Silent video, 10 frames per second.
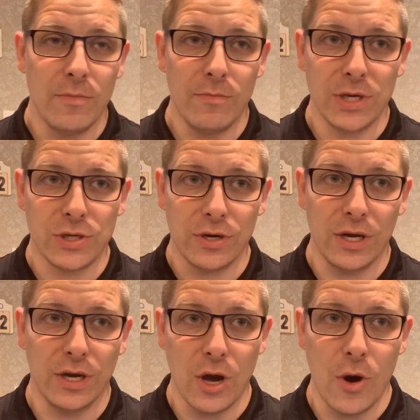be sure
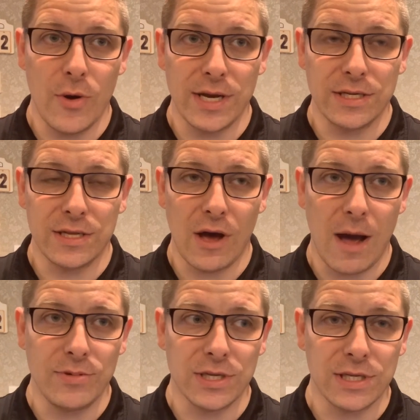to go into the
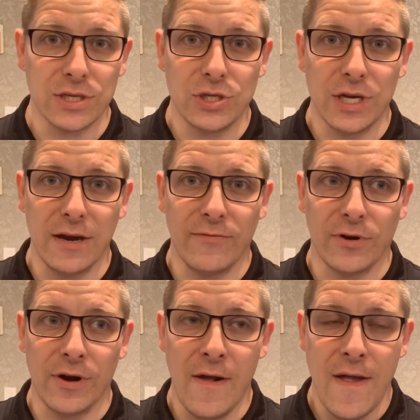options and check
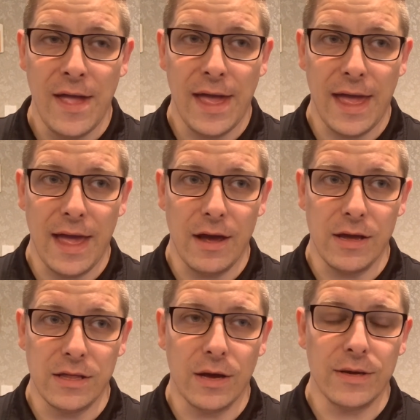for,
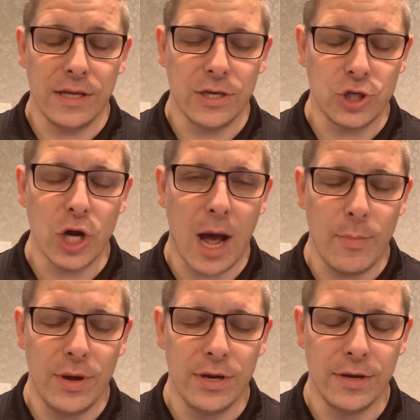in the
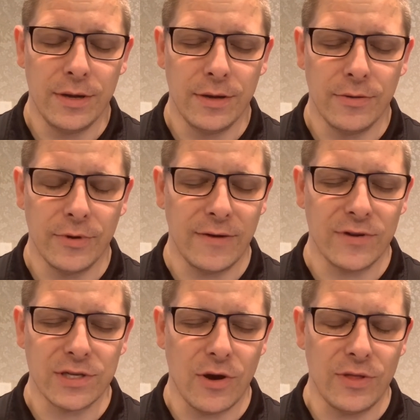shop, whatever
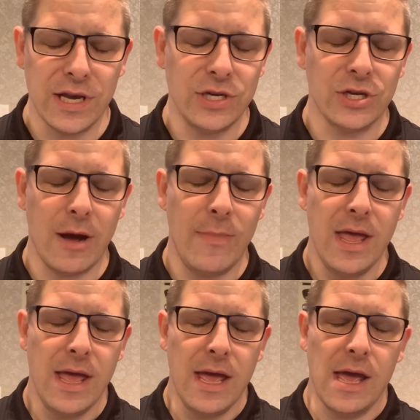it's called, the eShop,
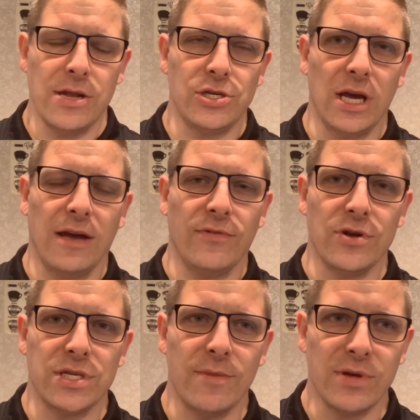and check if
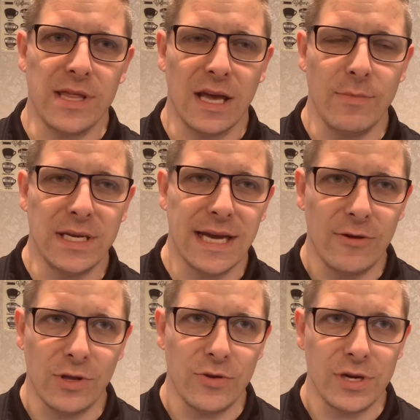there's something that can be
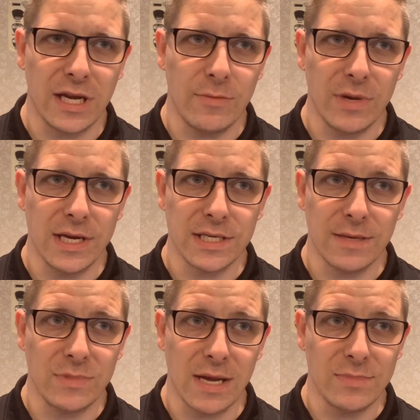downloaded again, because
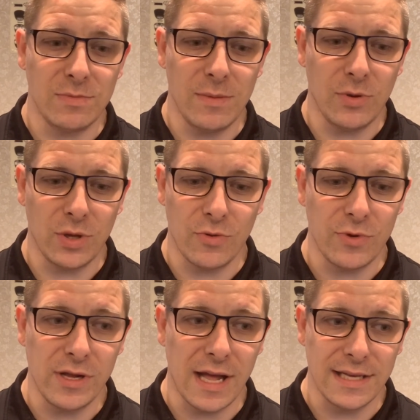sometimes people don't
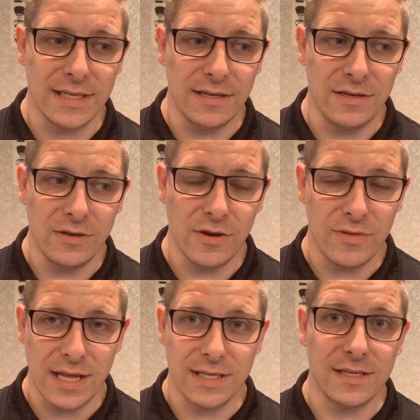realize it, you know,
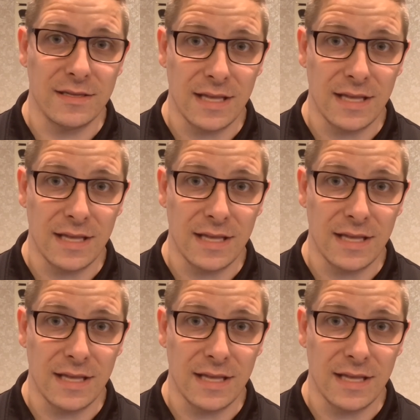that's